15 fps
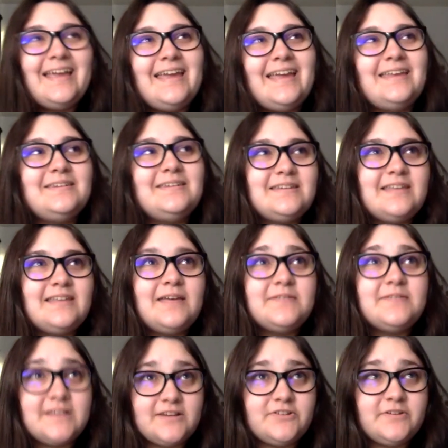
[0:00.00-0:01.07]
And that
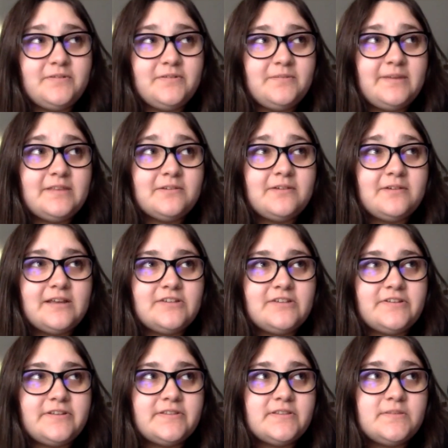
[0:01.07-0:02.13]
was actually one of my other
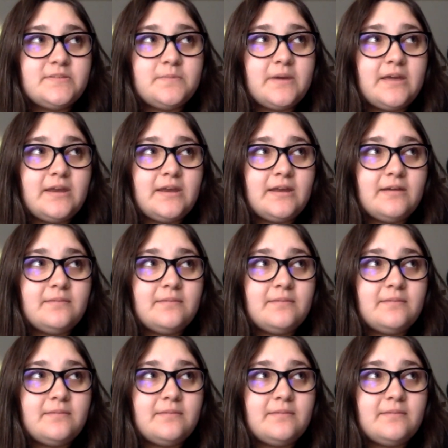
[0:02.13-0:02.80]
questions, but